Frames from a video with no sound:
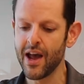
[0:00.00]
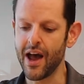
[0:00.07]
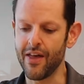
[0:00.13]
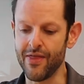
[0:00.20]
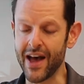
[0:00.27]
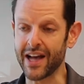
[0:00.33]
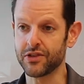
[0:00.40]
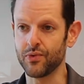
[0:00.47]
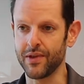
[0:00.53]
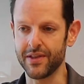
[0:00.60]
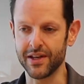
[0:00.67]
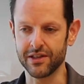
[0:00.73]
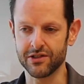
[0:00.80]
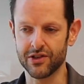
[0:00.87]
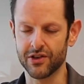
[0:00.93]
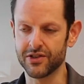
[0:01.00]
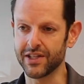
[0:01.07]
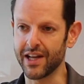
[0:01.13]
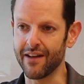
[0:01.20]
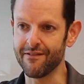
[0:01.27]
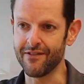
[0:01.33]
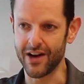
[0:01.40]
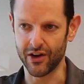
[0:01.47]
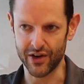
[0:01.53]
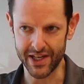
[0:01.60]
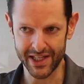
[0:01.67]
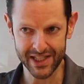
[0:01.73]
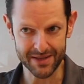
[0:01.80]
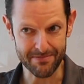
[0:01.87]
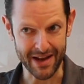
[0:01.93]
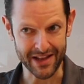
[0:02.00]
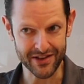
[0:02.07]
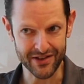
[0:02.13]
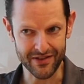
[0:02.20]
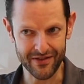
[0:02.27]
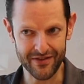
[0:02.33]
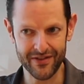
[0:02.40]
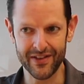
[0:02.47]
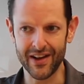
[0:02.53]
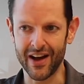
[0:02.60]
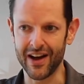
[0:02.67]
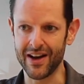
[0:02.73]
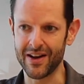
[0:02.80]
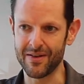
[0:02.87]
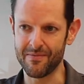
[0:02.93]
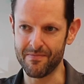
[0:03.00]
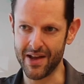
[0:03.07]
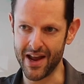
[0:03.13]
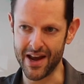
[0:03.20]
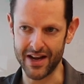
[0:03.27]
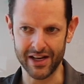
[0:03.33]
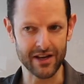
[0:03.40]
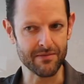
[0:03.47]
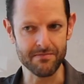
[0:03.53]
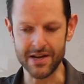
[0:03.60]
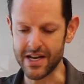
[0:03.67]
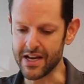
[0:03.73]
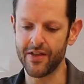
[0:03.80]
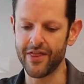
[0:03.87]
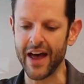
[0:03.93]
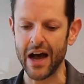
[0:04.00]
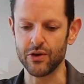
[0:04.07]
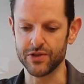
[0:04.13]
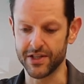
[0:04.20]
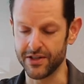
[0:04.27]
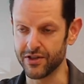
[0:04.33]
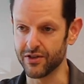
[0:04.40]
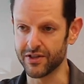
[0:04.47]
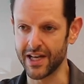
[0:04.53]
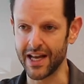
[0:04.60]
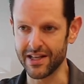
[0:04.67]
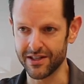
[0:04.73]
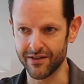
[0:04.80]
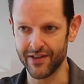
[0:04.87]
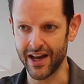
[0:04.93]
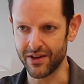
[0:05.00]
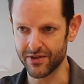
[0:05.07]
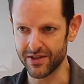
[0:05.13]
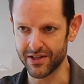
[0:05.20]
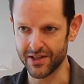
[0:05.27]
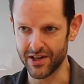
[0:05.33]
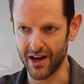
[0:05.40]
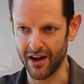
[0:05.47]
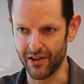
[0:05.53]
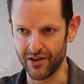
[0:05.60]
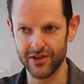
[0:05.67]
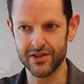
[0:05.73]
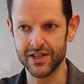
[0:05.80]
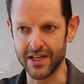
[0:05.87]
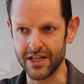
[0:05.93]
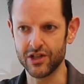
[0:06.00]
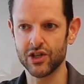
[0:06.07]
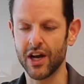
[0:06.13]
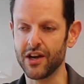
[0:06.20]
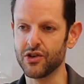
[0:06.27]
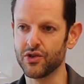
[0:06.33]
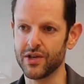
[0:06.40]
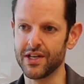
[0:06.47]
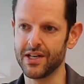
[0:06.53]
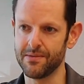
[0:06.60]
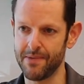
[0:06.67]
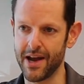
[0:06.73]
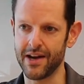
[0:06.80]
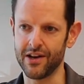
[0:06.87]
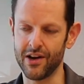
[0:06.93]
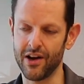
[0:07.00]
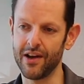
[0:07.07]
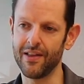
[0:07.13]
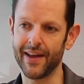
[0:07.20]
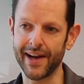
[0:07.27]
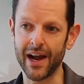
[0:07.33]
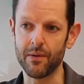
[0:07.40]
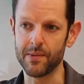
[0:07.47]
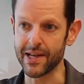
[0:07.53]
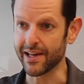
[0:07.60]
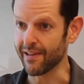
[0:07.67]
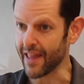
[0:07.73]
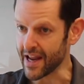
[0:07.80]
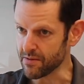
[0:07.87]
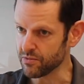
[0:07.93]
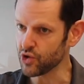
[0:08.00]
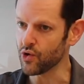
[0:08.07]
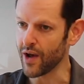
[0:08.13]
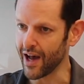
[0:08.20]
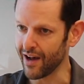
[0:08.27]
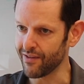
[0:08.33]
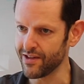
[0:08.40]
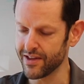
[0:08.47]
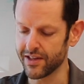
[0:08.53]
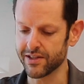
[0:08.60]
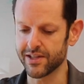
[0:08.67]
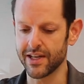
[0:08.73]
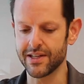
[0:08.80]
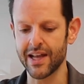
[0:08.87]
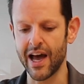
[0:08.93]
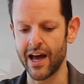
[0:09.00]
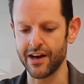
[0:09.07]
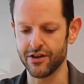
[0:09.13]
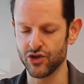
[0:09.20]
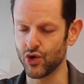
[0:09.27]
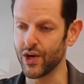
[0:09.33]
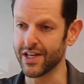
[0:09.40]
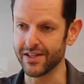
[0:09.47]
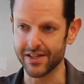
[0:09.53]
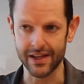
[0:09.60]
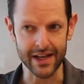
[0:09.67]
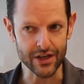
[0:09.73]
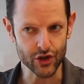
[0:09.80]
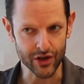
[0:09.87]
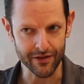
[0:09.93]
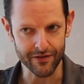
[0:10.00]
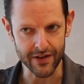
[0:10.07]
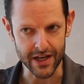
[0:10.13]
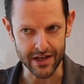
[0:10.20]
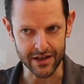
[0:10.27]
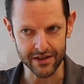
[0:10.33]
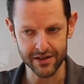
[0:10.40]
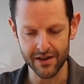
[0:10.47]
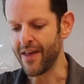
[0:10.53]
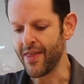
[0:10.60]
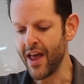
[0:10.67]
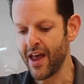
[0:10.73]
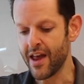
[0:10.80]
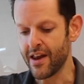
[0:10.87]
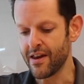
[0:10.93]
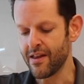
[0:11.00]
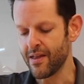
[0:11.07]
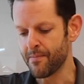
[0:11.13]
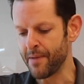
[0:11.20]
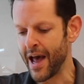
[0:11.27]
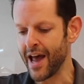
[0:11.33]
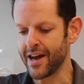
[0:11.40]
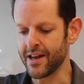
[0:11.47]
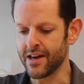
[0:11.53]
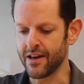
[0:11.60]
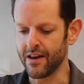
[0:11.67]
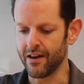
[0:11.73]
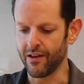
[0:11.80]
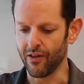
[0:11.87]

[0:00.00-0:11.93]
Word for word: and that's when things start to get very expensive um, and it can be thousands or tens of thousands of dollars in each country depending on like how many claims you have and things like that and translation fees and then the patent